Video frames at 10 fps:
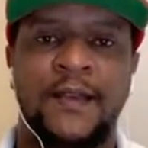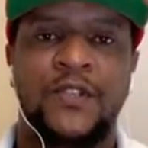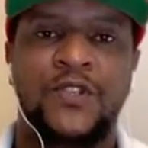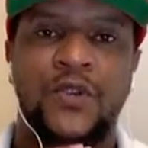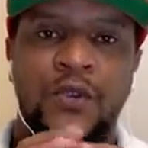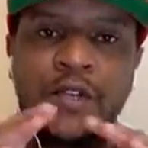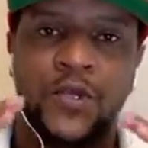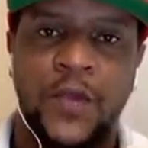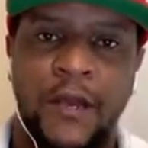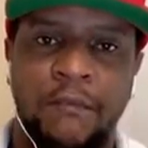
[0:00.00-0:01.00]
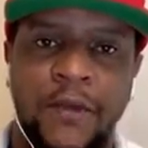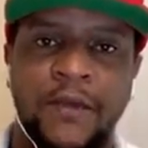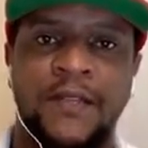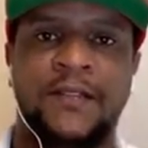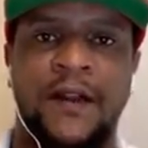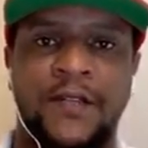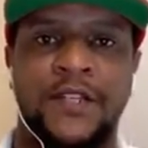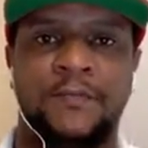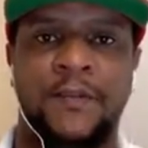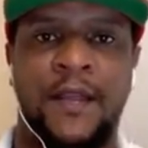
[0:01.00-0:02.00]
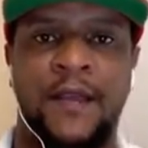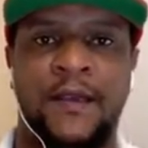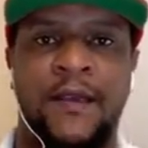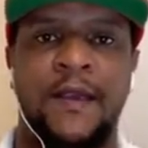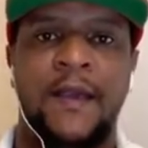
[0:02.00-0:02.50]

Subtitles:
so that you can build this relationship together.